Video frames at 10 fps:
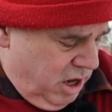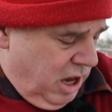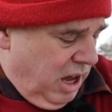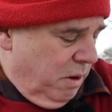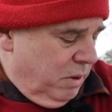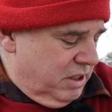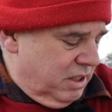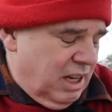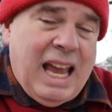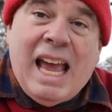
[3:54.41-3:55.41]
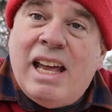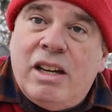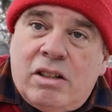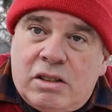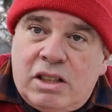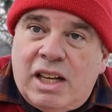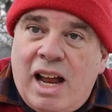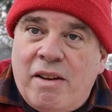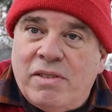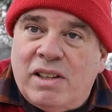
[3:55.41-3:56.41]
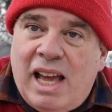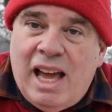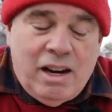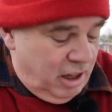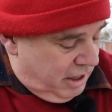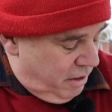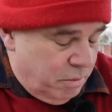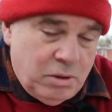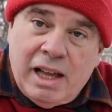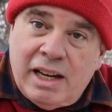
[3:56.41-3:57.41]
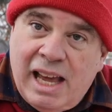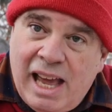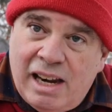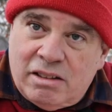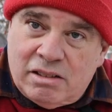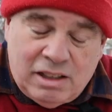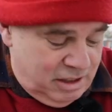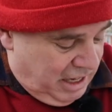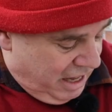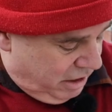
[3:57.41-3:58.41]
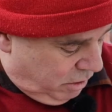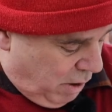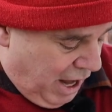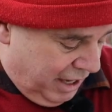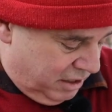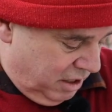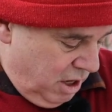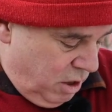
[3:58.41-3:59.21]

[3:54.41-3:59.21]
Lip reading: What's this? A candle. You can have a candle. You light a candle. That's candle wax.